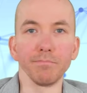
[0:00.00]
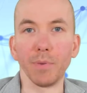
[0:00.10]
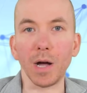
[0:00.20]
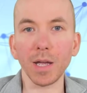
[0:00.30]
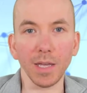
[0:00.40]

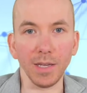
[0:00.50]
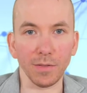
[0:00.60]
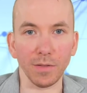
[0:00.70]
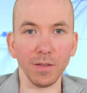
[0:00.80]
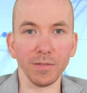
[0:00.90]
buy
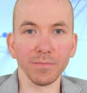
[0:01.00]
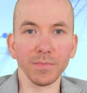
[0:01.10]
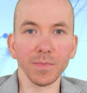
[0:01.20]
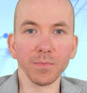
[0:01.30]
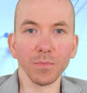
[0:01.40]
Ether
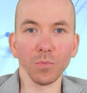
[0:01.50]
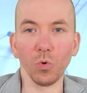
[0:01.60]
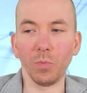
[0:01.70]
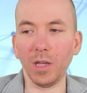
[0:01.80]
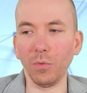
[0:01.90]

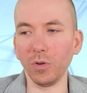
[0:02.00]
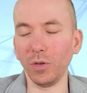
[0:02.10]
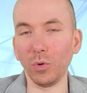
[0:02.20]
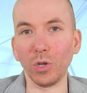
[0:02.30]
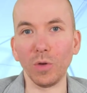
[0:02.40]
would be what
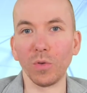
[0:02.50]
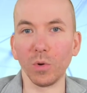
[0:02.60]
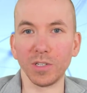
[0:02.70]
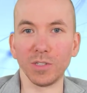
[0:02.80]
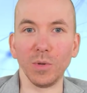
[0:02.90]
you would do if you
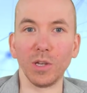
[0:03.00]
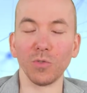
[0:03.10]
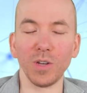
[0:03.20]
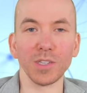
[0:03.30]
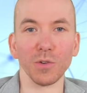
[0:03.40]
wanted to
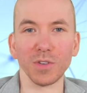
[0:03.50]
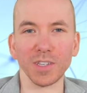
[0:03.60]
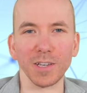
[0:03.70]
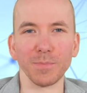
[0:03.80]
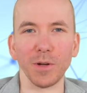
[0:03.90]
increase your
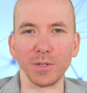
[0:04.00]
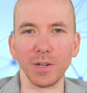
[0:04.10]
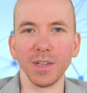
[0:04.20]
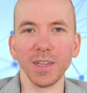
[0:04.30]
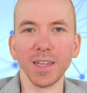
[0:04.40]
risk
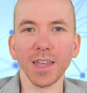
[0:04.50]
exposure,